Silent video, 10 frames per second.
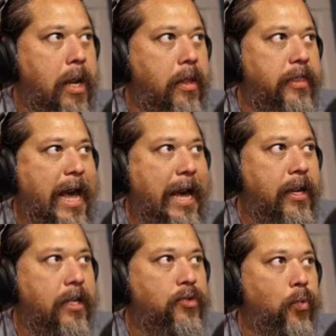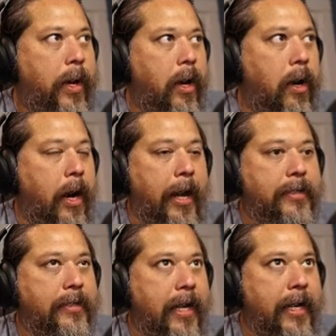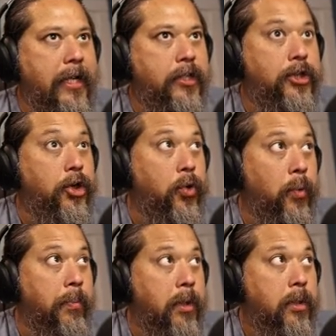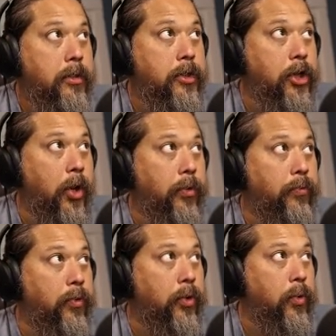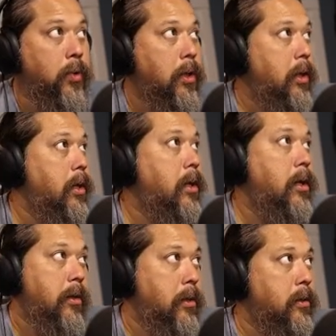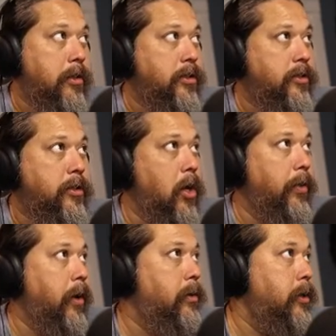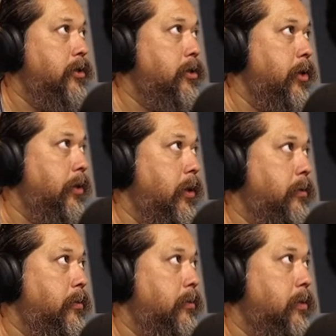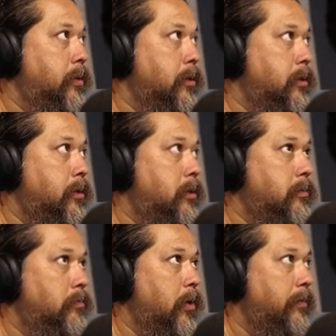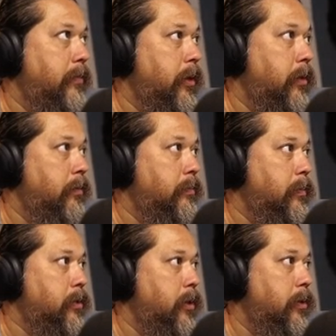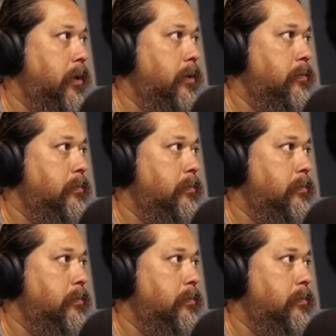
that is where I assigned Zoom to go through. Let's just go there. Let's just go there. This is rough. I know. Let's go there.